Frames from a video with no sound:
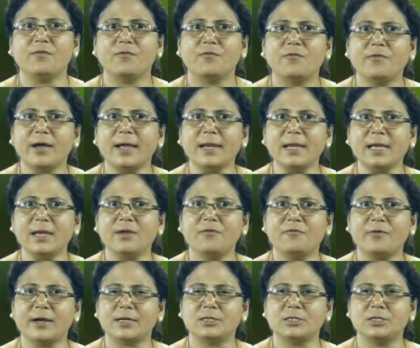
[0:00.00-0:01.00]
very
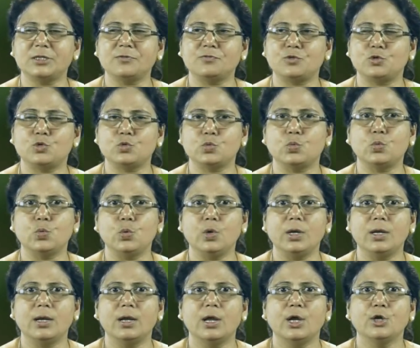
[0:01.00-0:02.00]
effective tool